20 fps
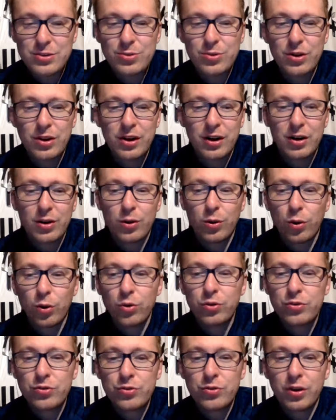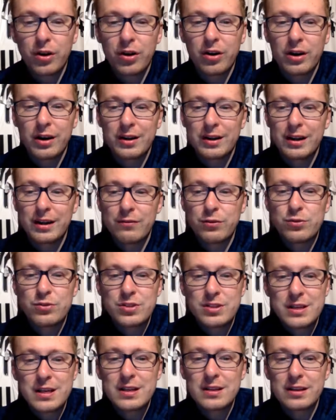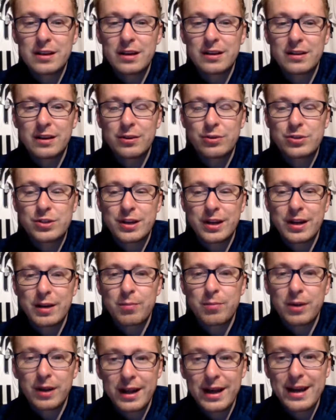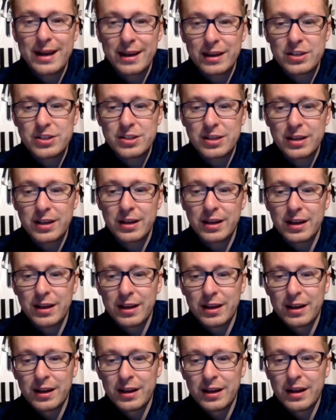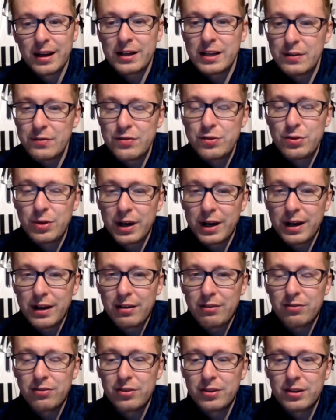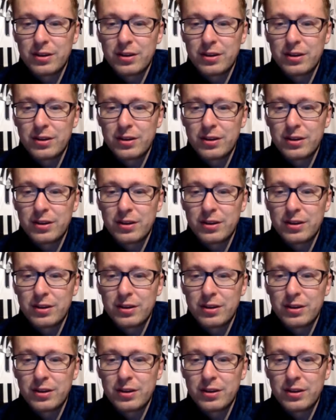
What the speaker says: you how old you are and have you seen Gaetano Scirea play actually? And if you have,